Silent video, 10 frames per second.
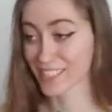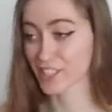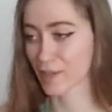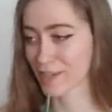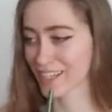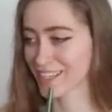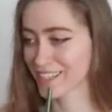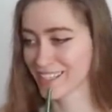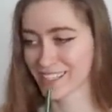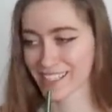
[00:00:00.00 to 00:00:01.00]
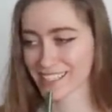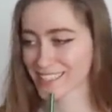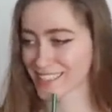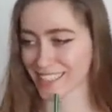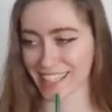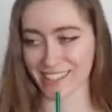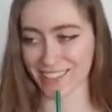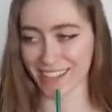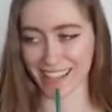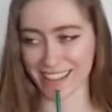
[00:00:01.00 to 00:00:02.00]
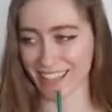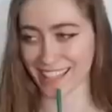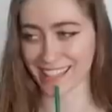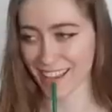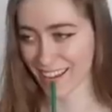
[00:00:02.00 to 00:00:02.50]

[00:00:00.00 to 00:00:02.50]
The shabby. It's silly. I don't like that.